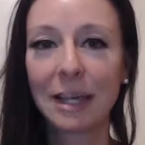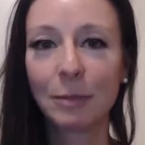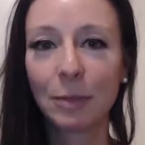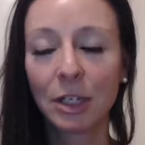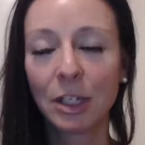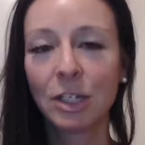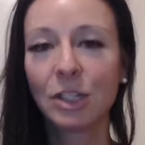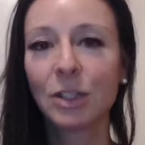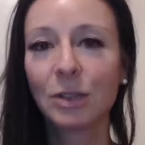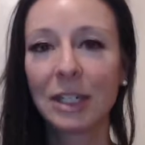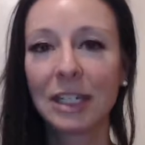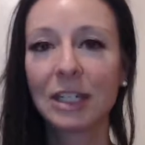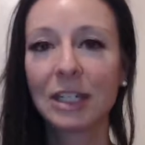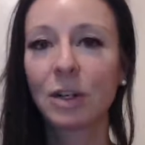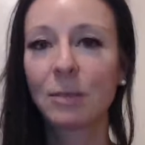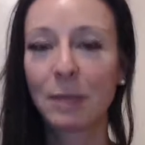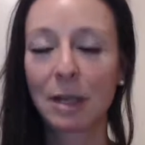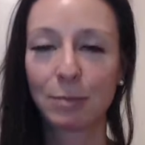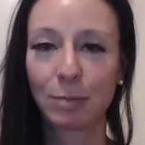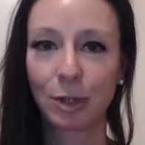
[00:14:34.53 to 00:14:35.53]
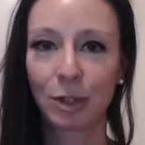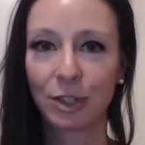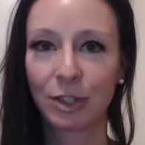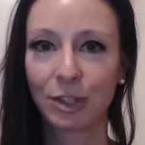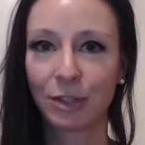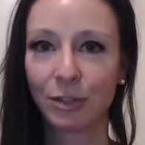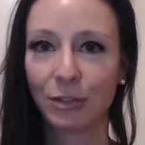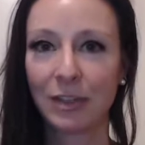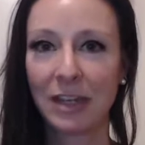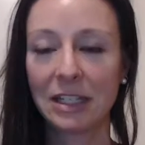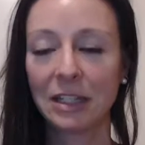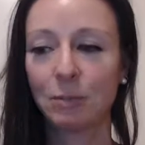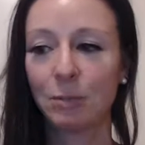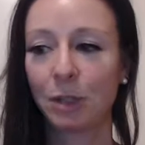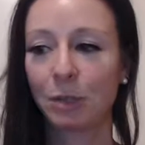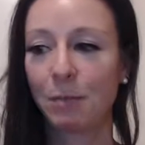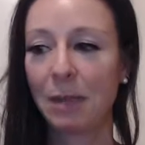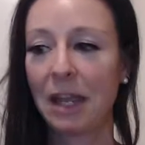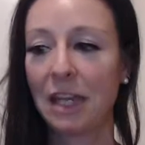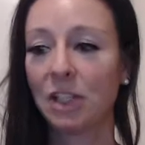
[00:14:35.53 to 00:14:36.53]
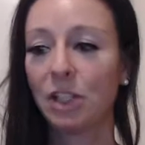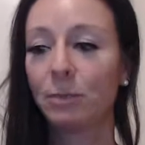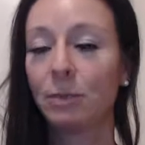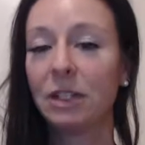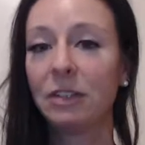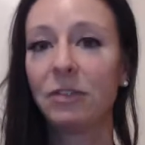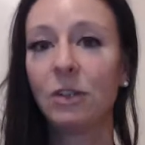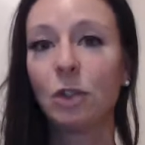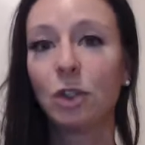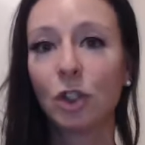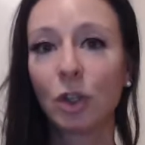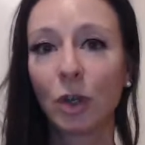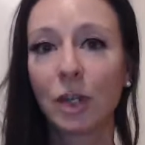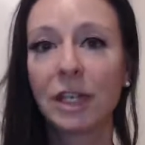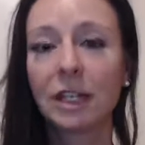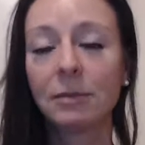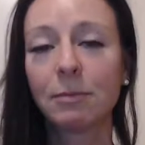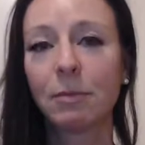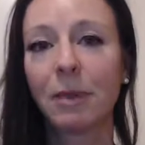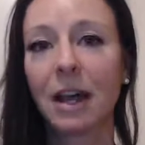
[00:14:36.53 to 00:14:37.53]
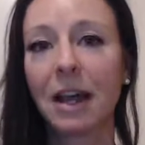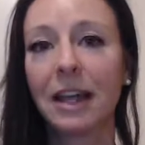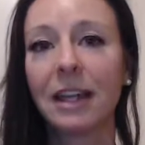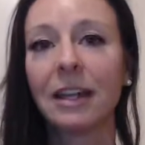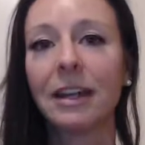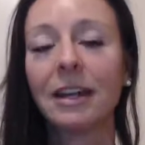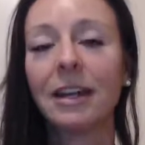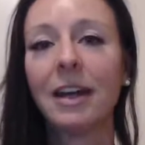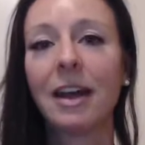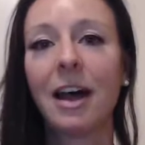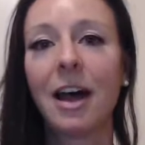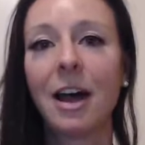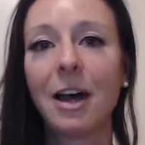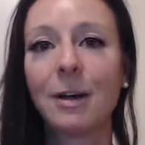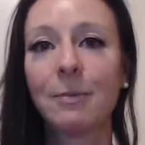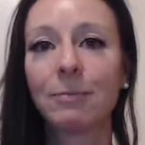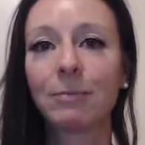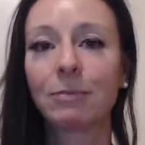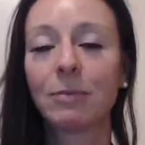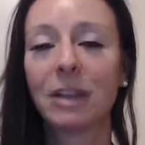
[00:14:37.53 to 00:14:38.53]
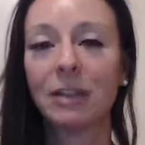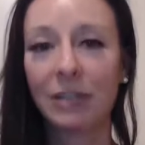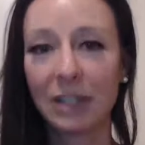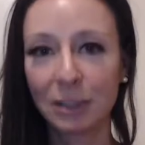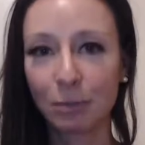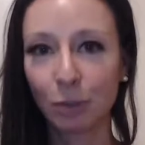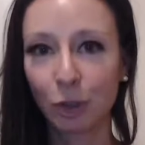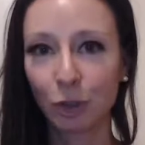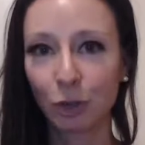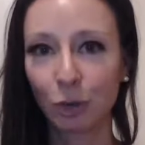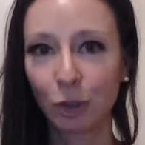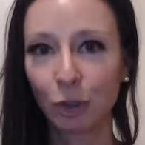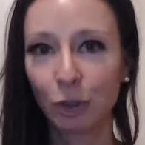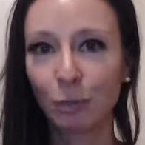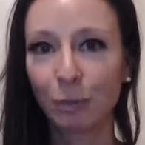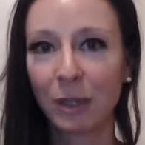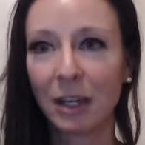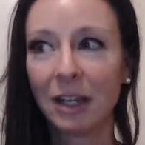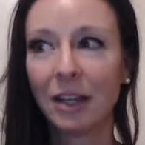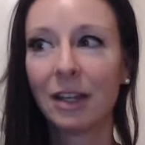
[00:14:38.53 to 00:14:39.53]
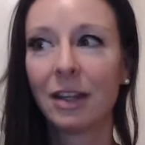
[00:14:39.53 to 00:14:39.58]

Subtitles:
I'm going to do it here on my personal Facebook page, but if you join my Facebook group,